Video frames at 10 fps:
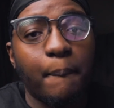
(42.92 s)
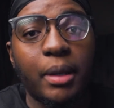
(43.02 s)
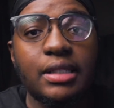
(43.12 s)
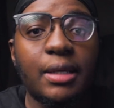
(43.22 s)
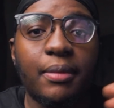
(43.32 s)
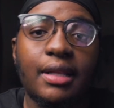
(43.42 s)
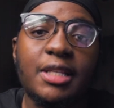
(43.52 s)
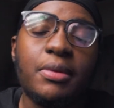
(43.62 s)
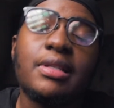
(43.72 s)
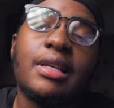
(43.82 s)
But yeah, man,
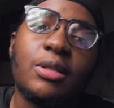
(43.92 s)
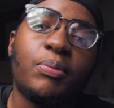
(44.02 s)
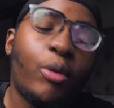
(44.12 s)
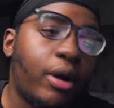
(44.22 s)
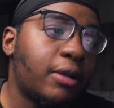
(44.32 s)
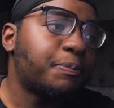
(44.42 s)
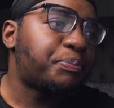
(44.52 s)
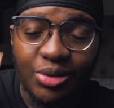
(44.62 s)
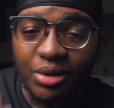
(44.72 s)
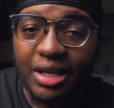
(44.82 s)
that's besides the point.
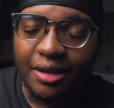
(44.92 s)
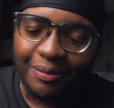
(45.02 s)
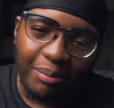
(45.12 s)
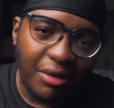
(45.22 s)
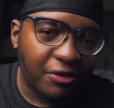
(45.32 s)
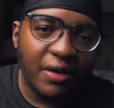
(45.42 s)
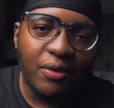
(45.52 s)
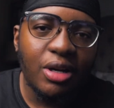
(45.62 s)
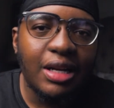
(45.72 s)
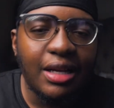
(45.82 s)
So yeah, my
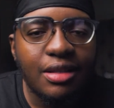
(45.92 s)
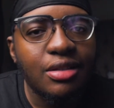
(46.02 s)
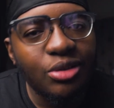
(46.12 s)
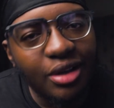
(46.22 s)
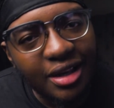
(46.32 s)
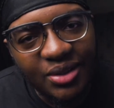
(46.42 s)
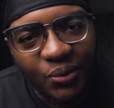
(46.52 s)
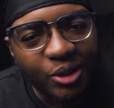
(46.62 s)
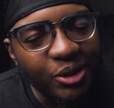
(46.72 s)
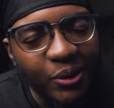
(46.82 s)
favorite lens. You guys are
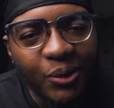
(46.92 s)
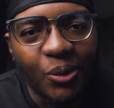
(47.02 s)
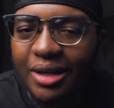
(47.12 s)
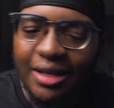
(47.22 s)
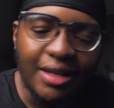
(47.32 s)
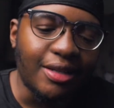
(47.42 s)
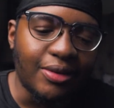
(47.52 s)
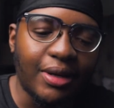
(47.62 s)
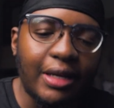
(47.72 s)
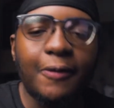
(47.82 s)
wondering what it
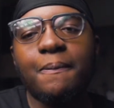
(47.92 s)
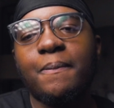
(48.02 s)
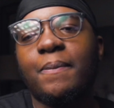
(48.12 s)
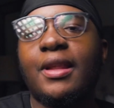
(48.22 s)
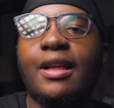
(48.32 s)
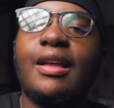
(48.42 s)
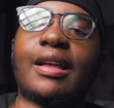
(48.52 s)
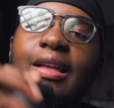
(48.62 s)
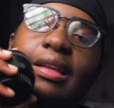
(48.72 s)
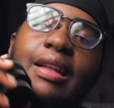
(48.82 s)
is, right?
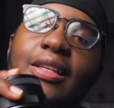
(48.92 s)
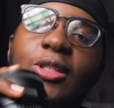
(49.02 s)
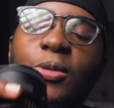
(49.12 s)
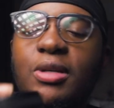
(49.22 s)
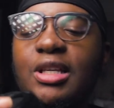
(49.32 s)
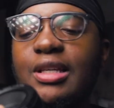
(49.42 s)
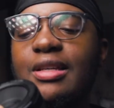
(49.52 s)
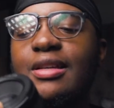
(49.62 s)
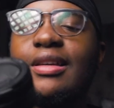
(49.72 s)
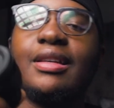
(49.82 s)
It has to be
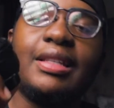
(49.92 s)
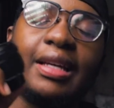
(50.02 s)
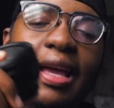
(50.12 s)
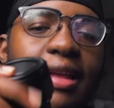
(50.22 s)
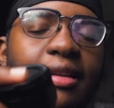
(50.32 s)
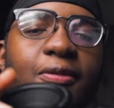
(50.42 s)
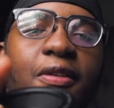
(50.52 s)
the Canon